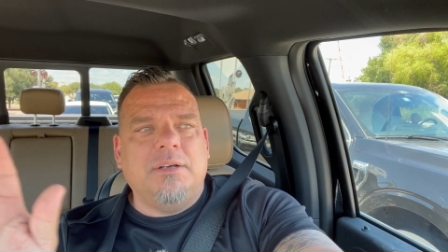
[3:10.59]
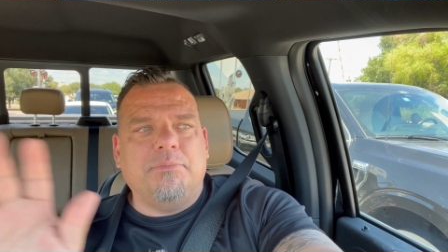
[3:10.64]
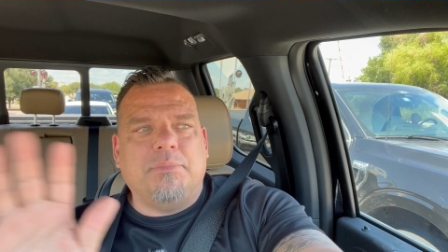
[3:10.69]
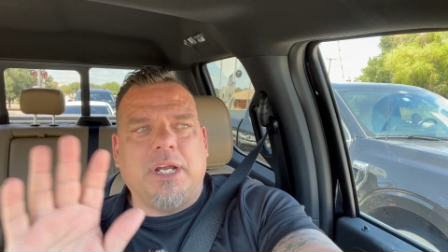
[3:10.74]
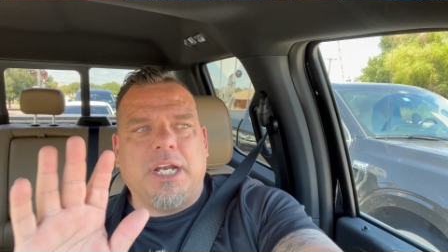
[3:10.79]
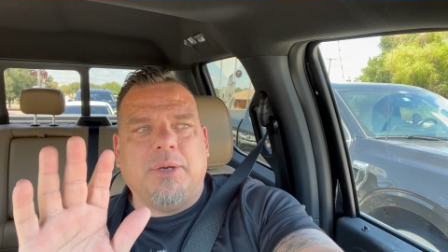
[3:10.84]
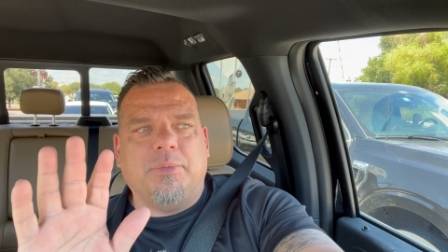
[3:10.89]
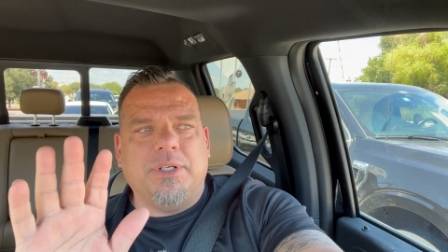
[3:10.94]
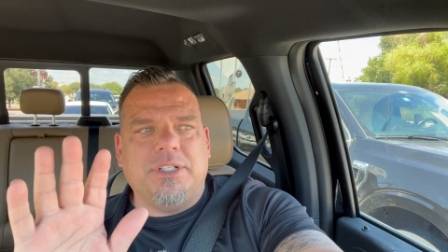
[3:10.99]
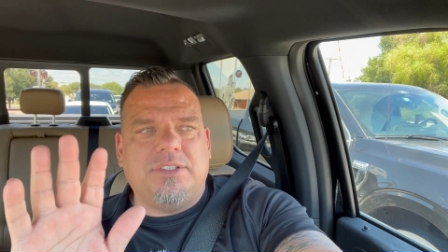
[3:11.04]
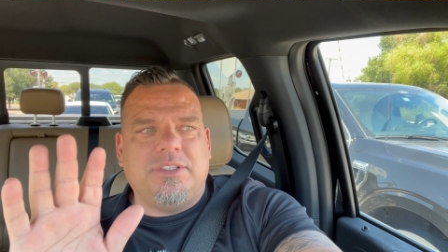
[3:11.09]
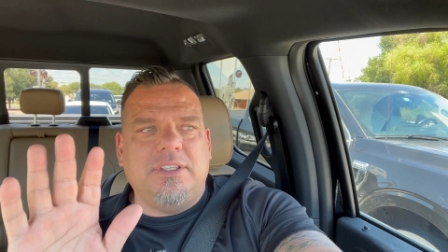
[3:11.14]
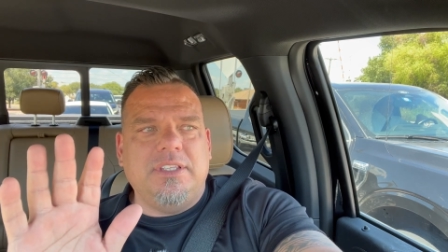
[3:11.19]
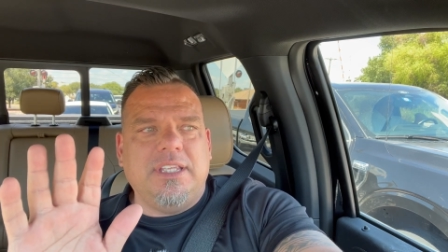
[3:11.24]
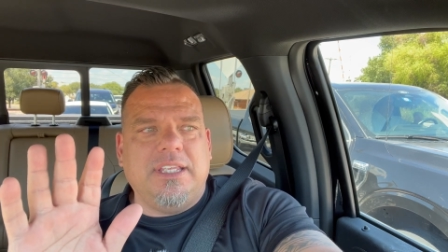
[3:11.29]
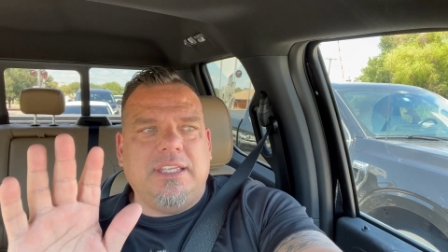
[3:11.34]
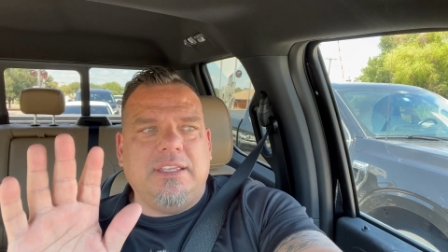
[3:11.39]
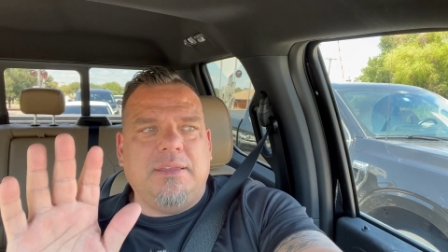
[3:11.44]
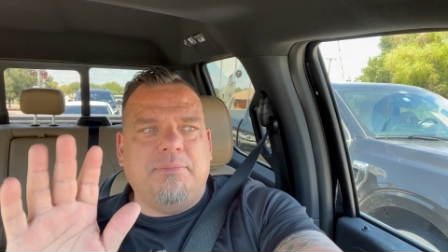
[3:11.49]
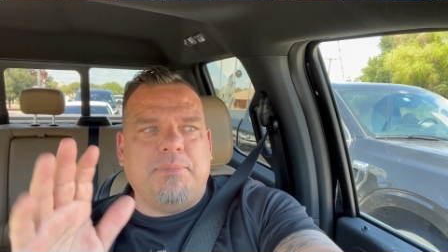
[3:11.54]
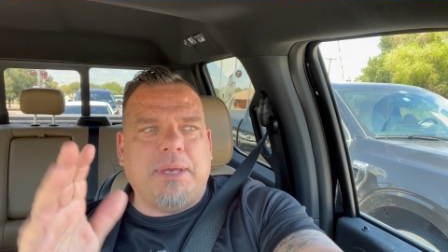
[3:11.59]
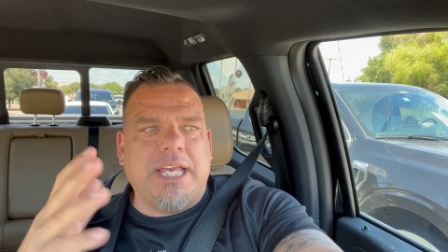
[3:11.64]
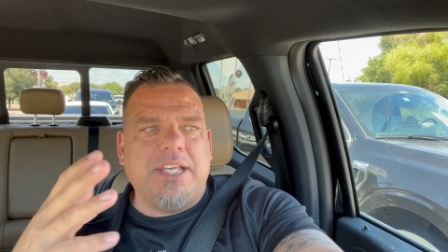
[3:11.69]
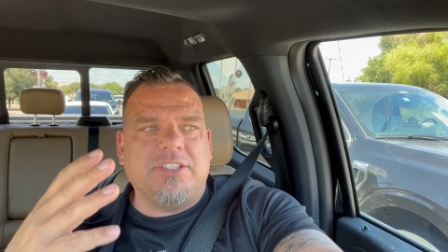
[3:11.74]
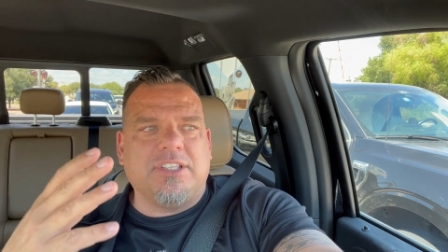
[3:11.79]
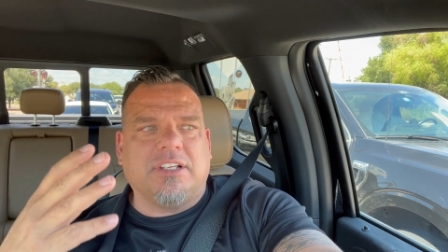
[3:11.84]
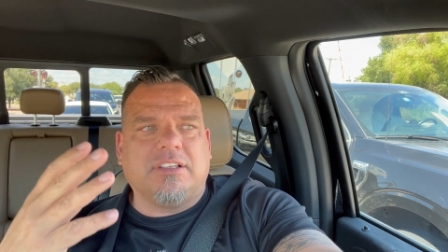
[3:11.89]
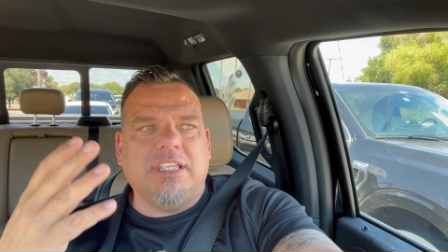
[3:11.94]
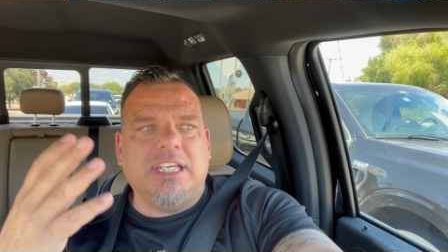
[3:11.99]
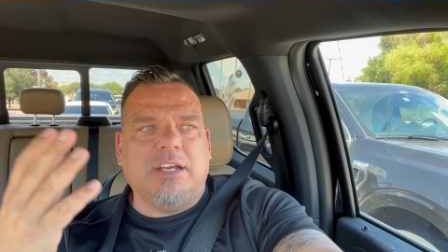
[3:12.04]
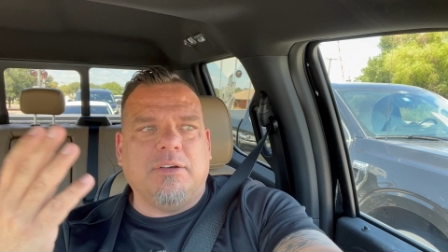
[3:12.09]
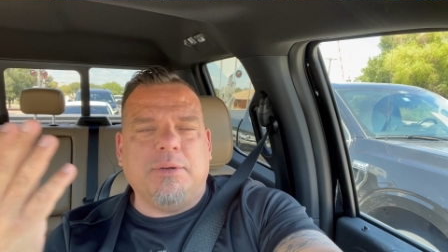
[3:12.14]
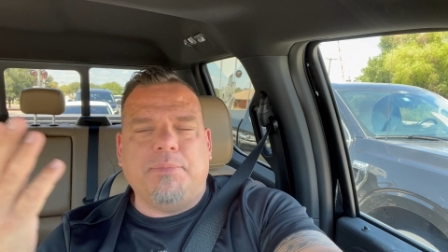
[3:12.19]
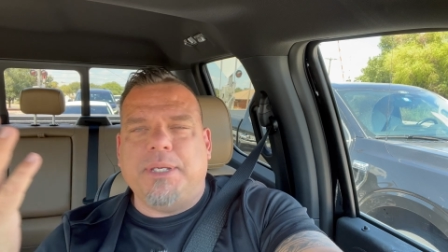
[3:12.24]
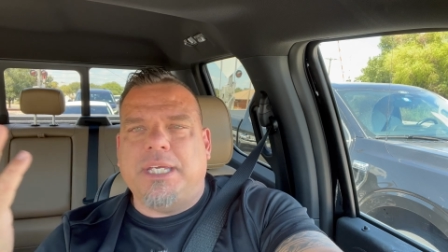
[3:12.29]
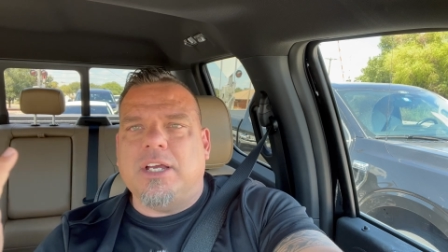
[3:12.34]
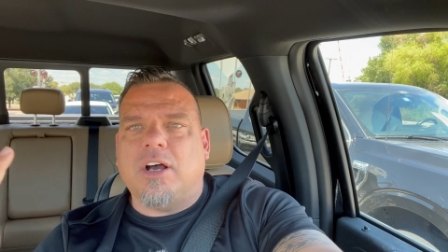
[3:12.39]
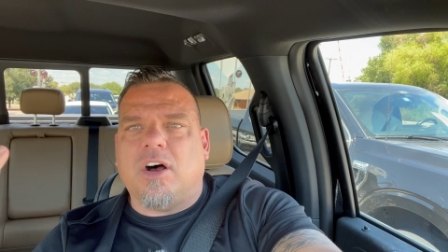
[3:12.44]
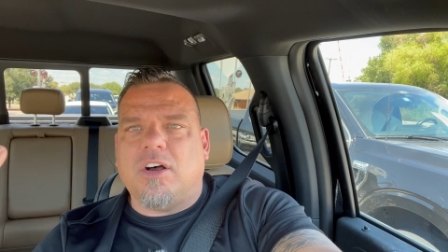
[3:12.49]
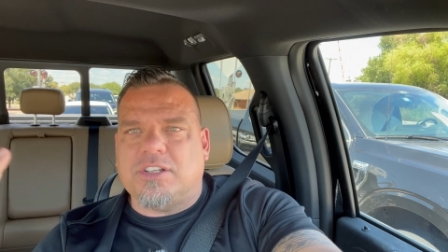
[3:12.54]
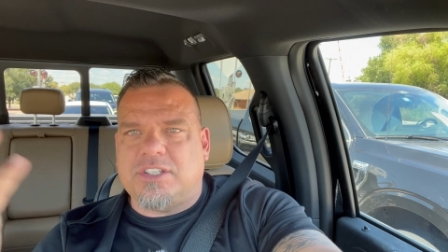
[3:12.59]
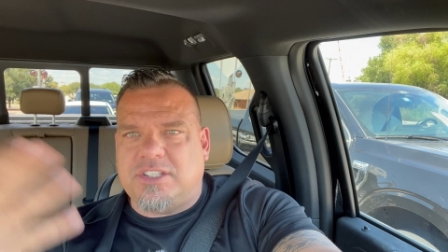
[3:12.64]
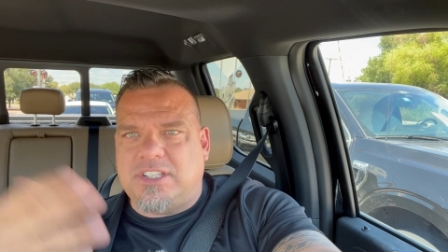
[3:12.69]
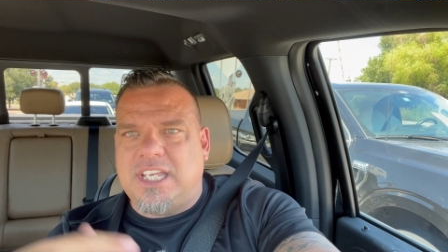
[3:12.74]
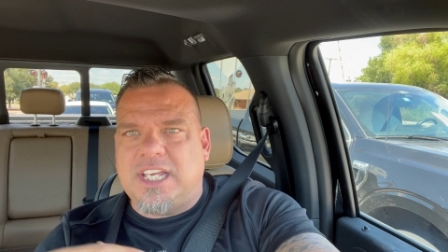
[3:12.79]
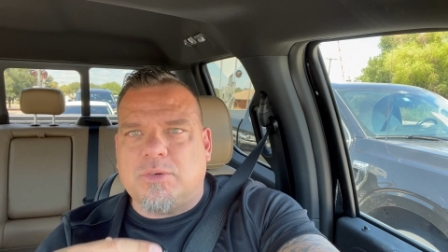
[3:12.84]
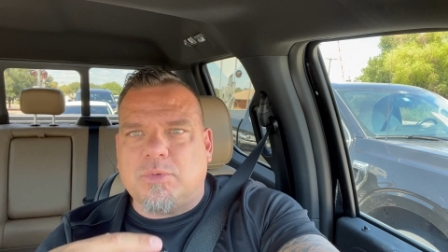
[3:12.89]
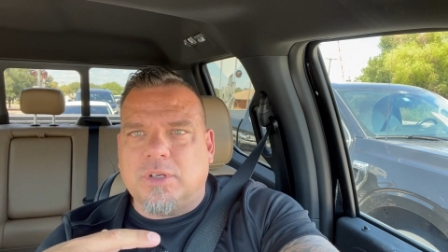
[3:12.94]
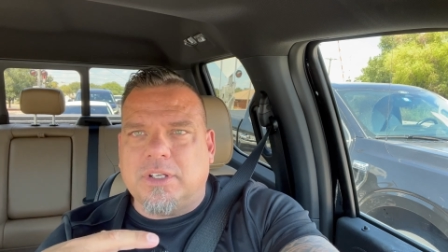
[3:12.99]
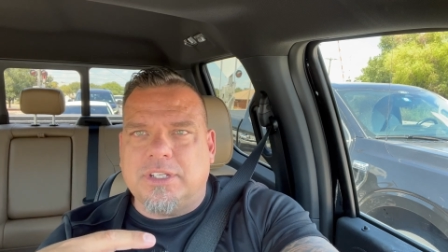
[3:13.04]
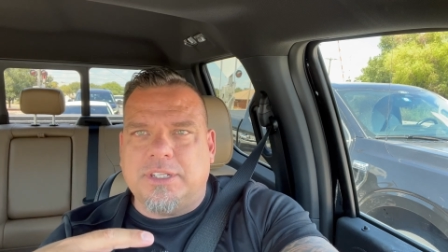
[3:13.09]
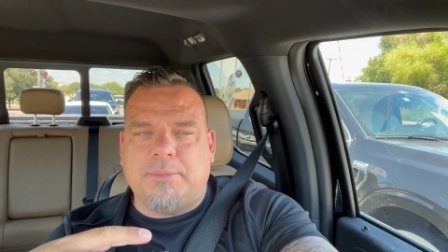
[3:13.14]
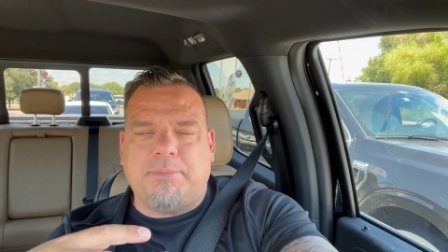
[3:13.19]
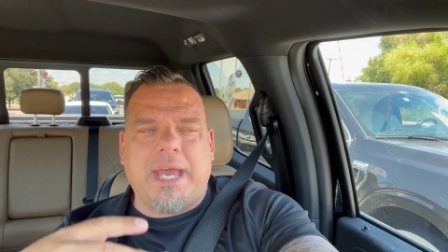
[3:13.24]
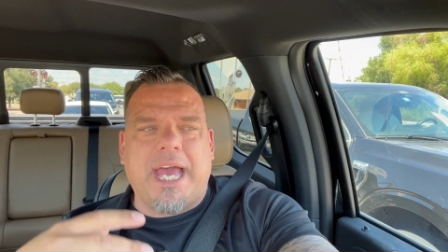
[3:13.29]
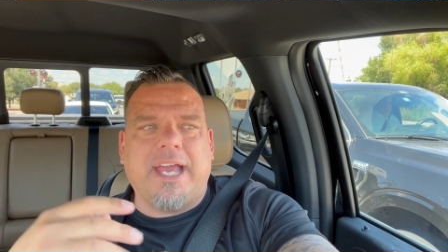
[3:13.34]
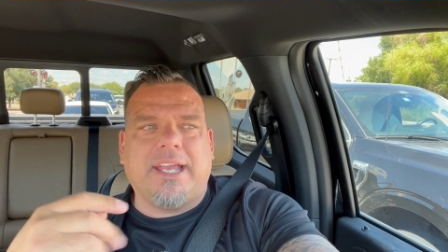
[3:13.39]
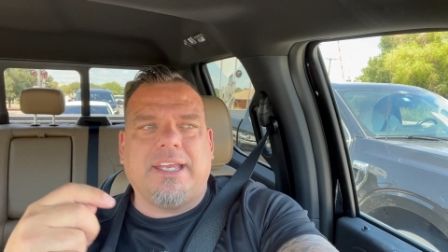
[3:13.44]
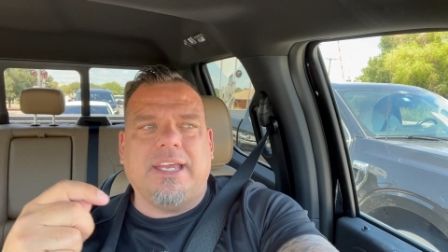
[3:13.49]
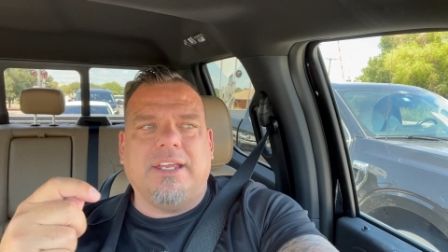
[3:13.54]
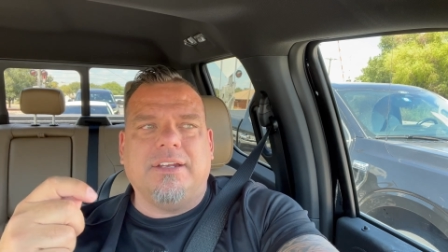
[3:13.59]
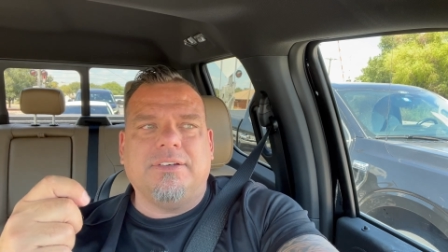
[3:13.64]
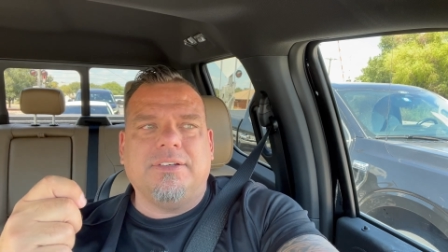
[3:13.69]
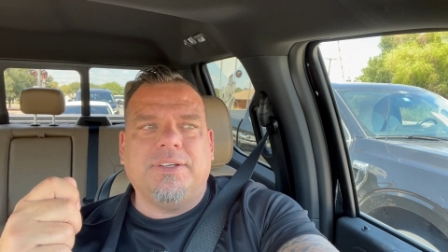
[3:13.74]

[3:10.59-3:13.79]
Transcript: but it would basically it would be all SQL in the backend.